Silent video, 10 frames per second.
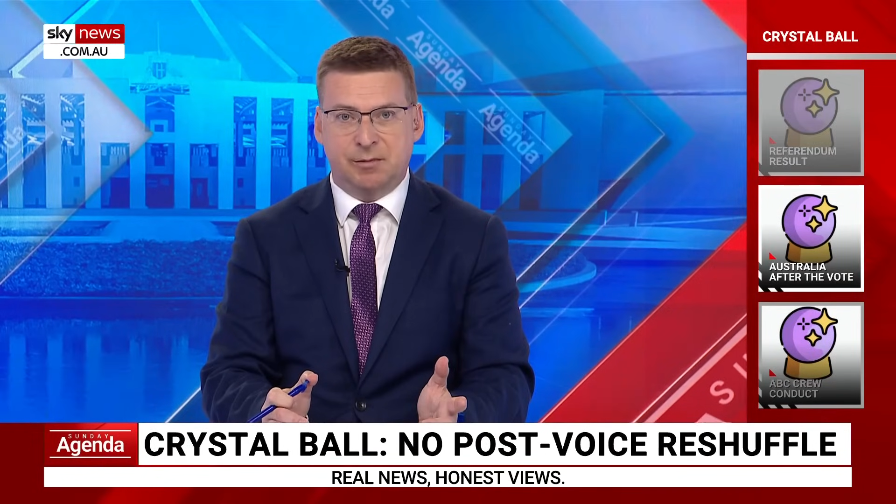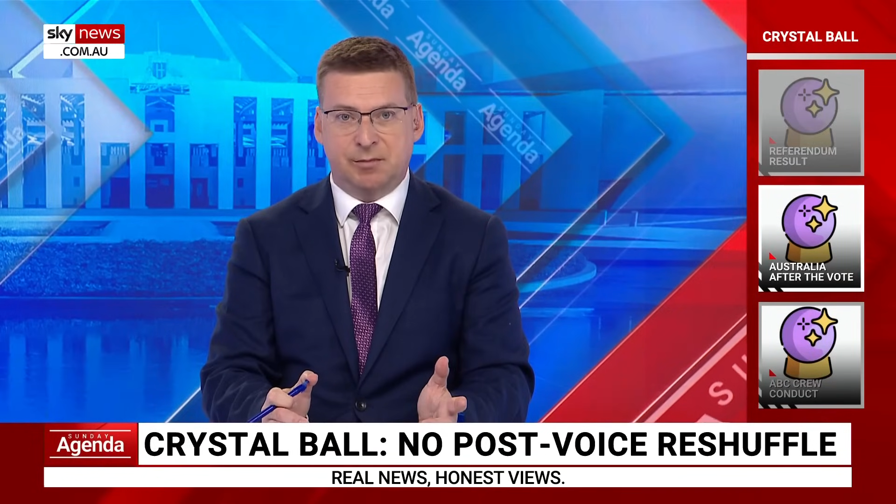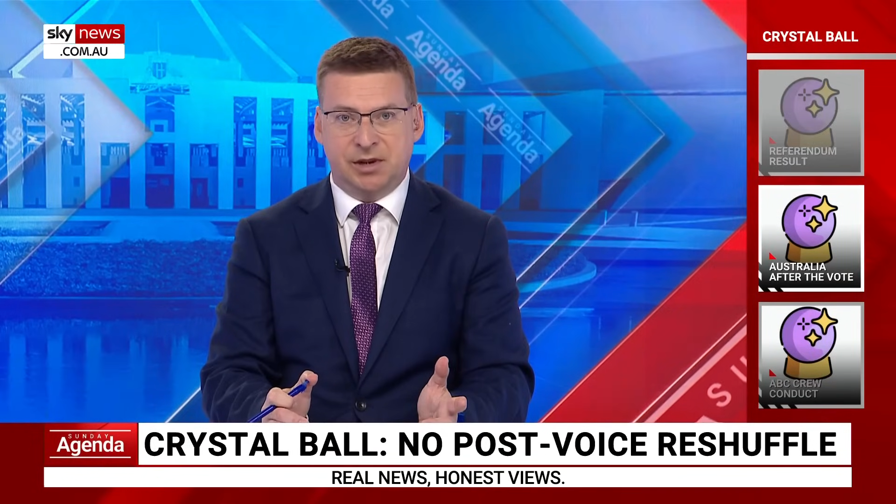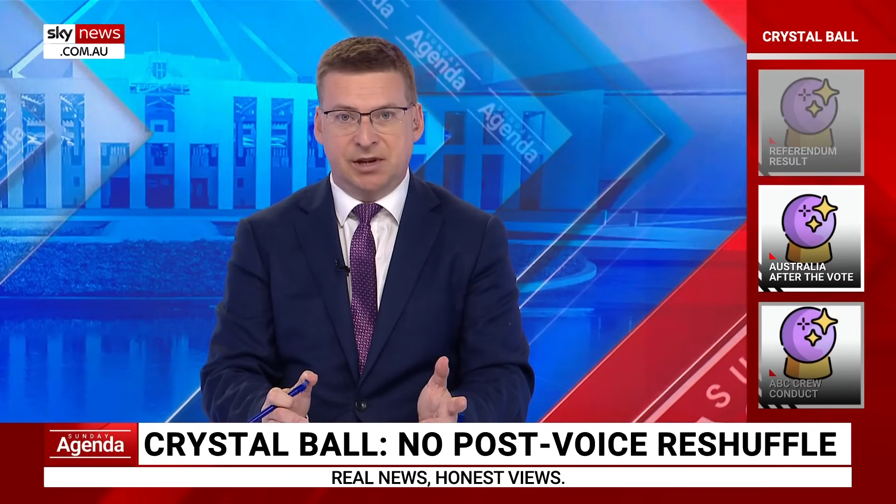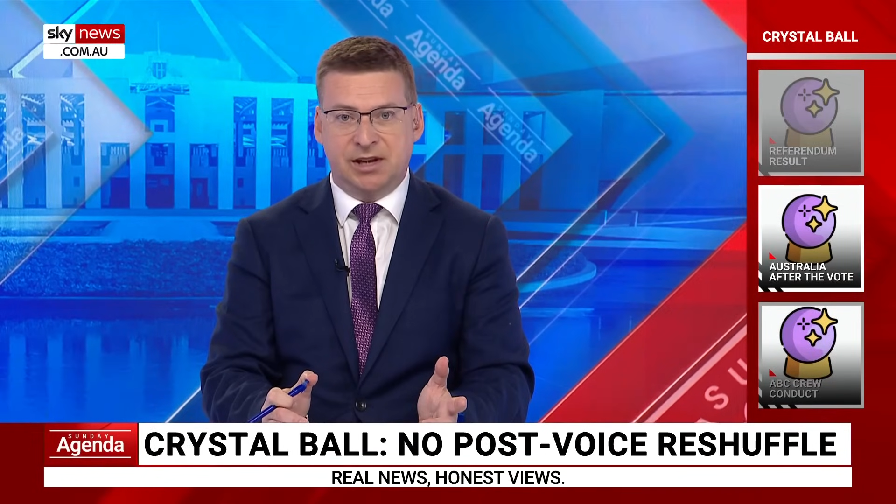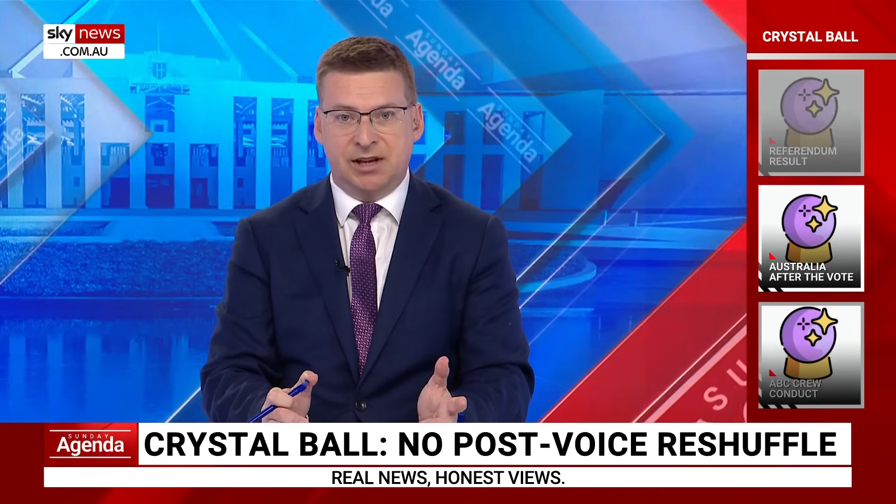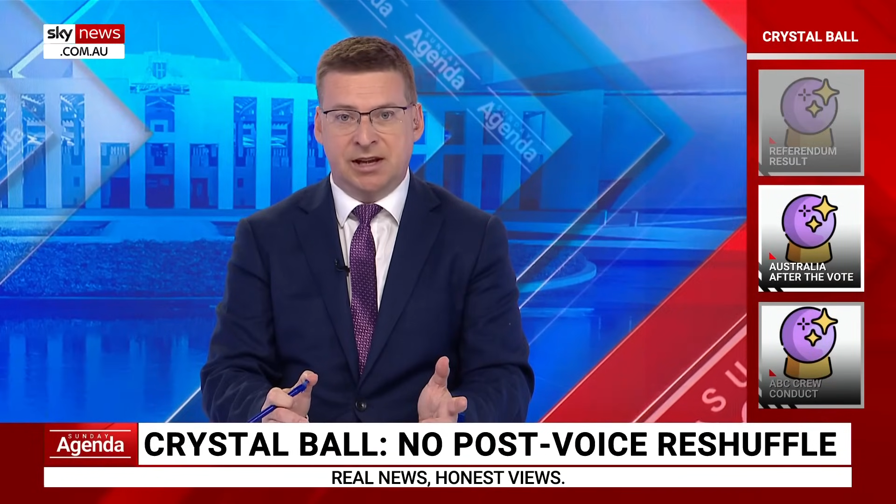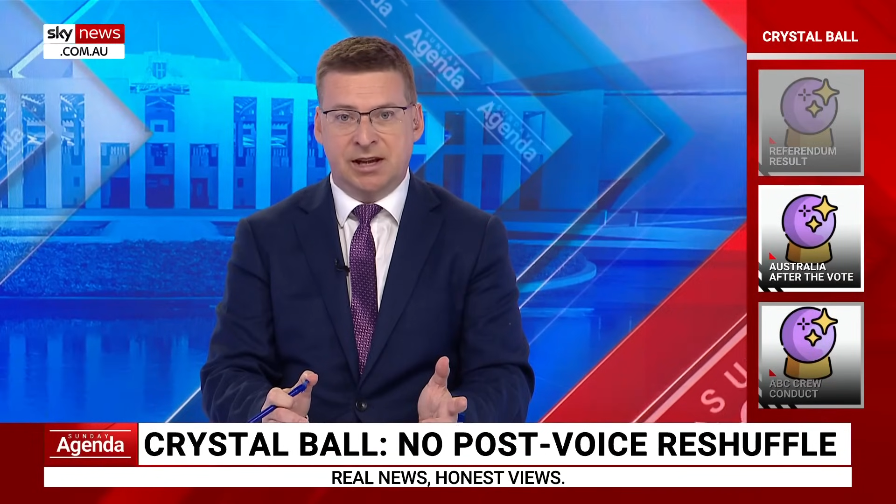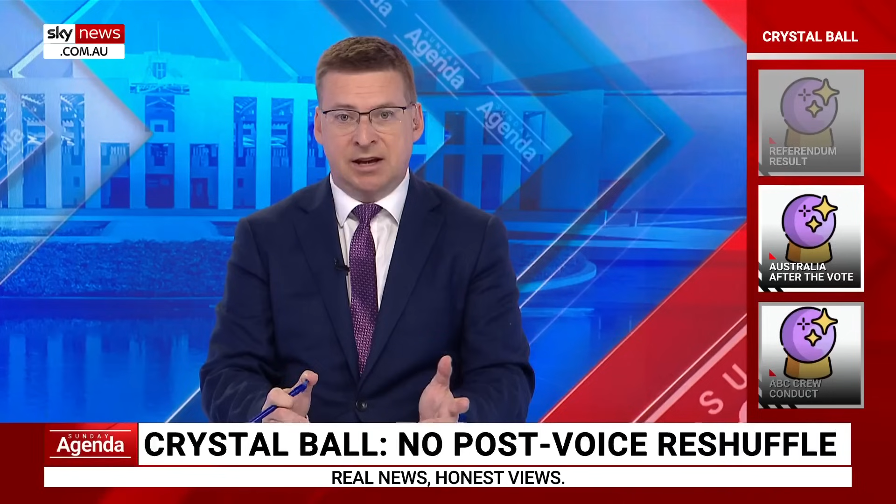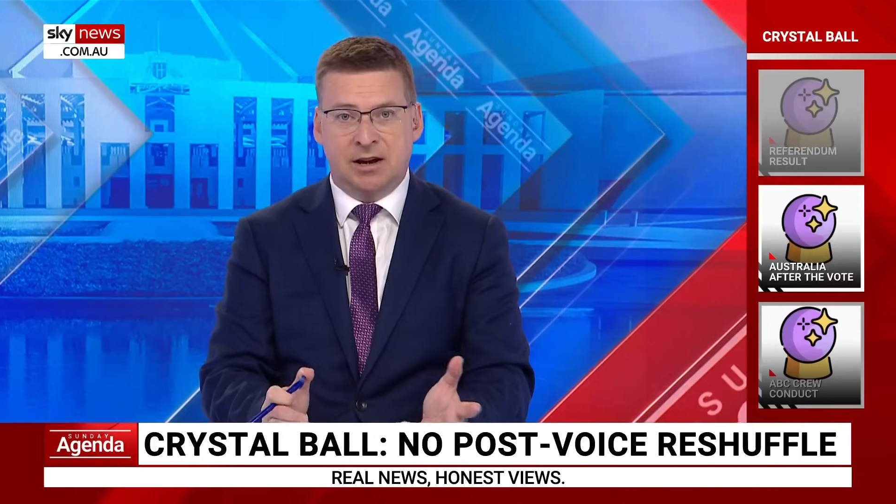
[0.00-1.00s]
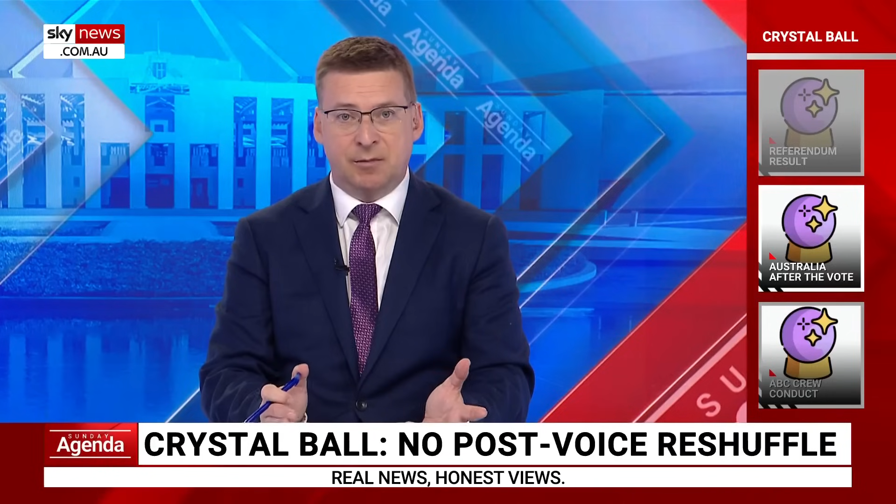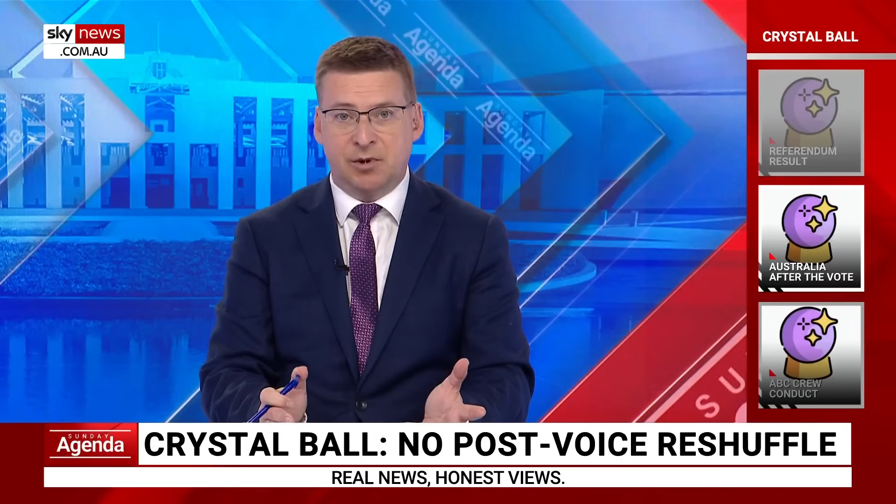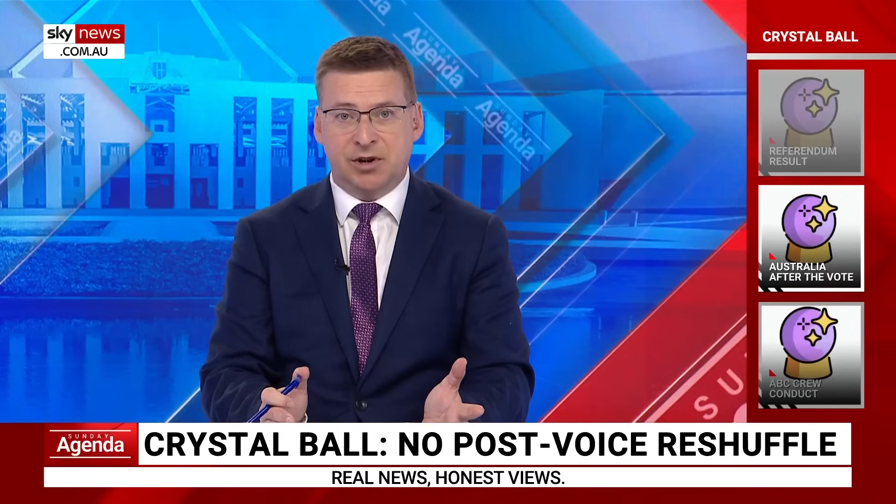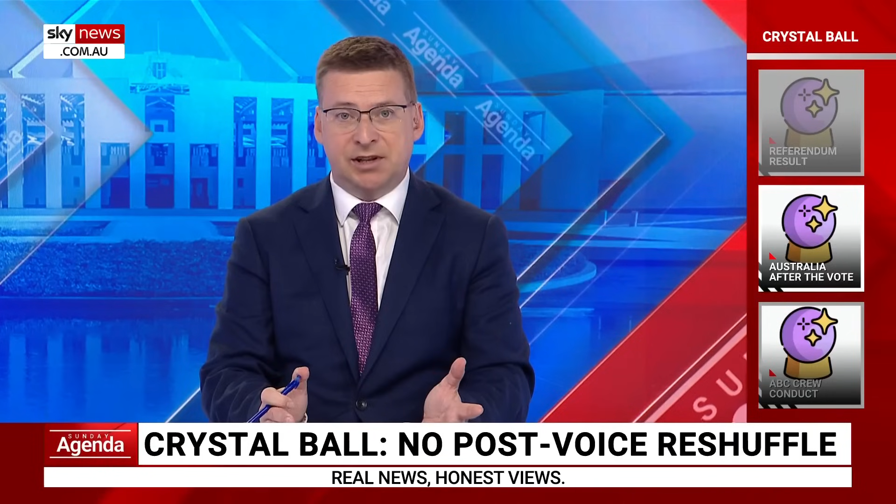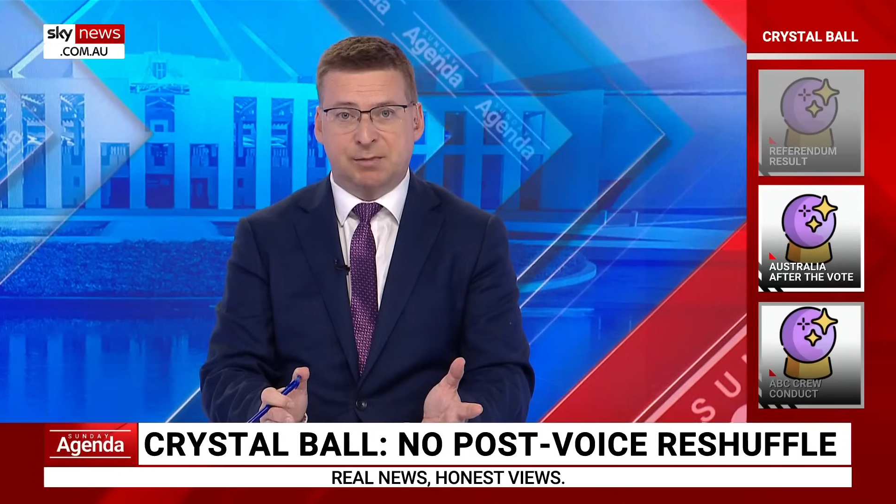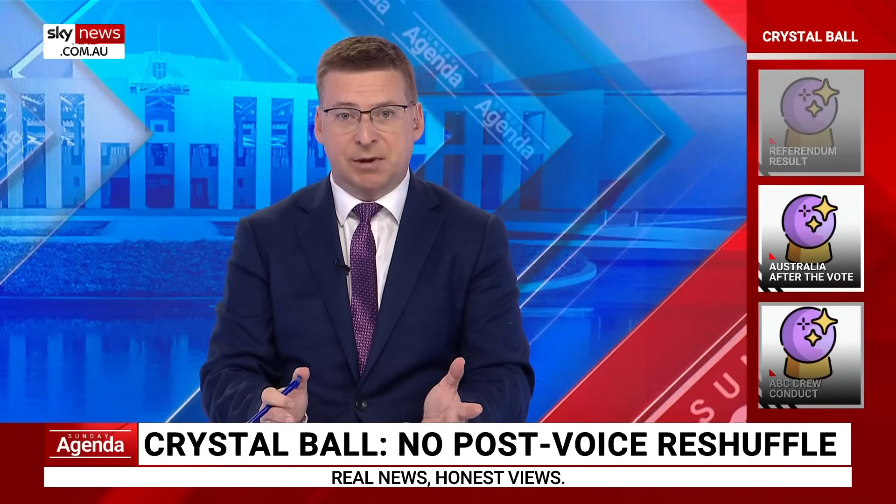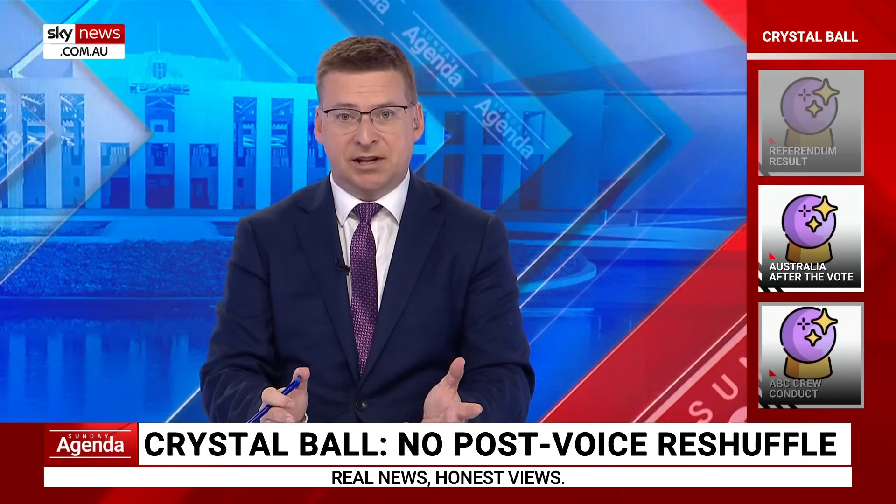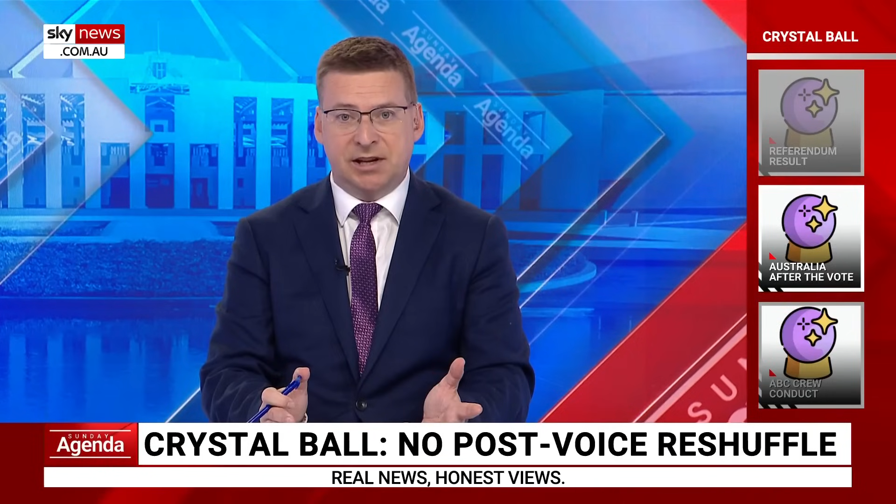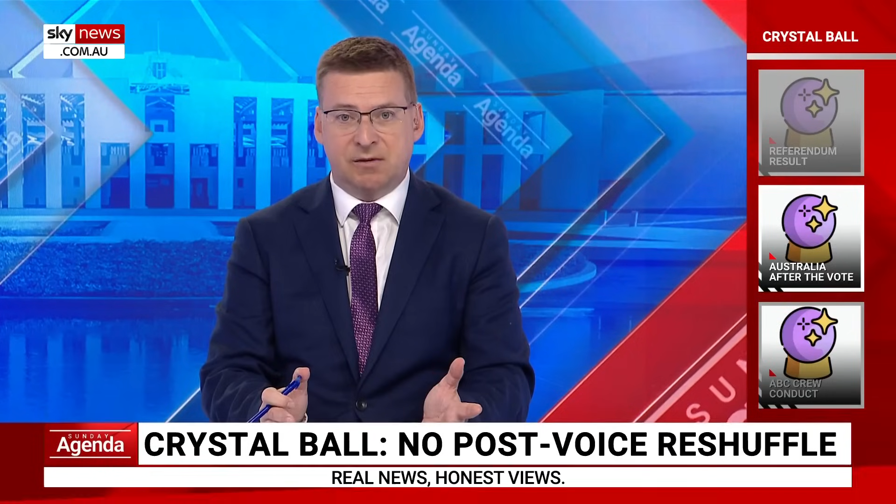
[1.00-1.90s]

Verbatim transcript: Burney, I'm not expecting